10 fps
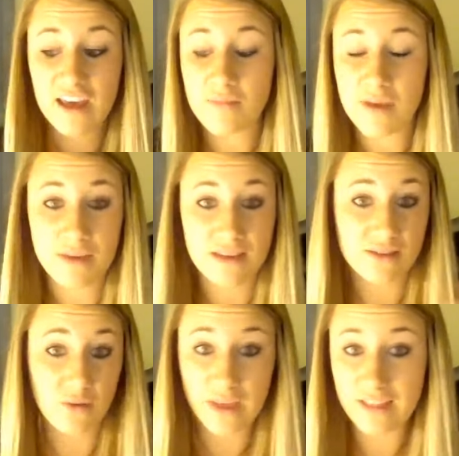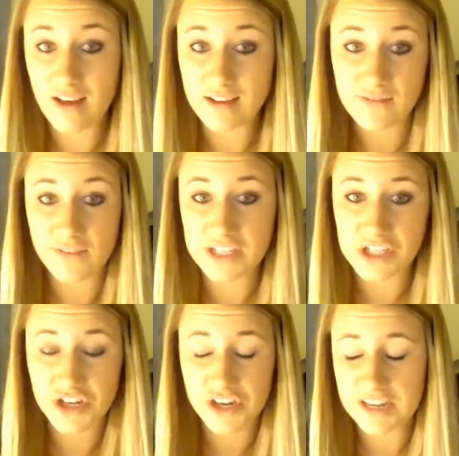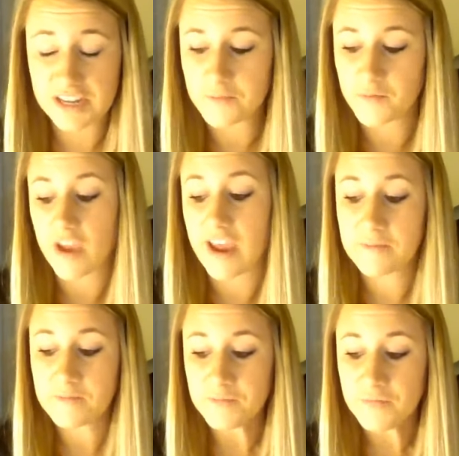Maybe it's a weight loss victory, okay?